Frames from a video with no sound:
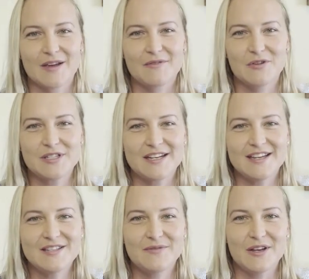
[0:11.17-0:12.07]
For
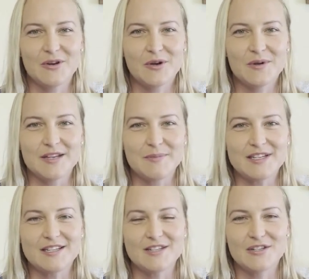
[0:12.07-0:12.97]
today's video, I'm going to
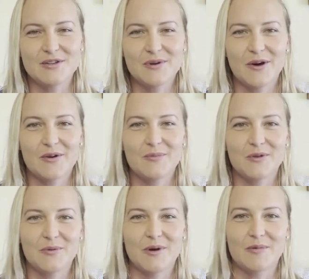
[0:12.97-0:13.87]
be teaching you how to
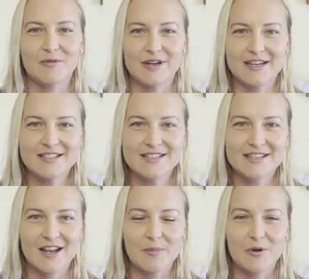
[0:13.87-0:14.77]
blow bubble rings,
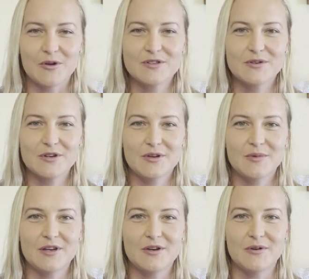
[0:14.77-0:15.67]
and I'm also going to
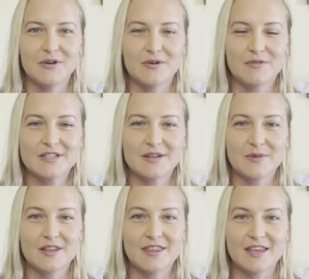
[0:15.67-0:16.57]
be going over some of
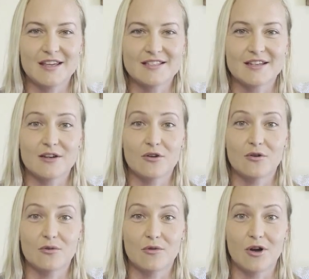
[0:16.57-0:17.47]
the things that can
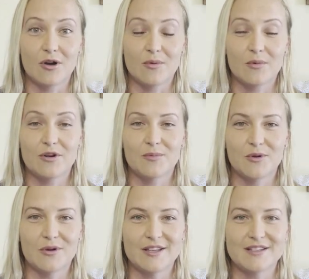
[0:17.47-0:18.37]
go wrong when you're
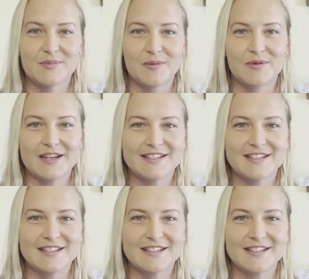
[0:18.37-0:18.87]
blowing these bubble rings.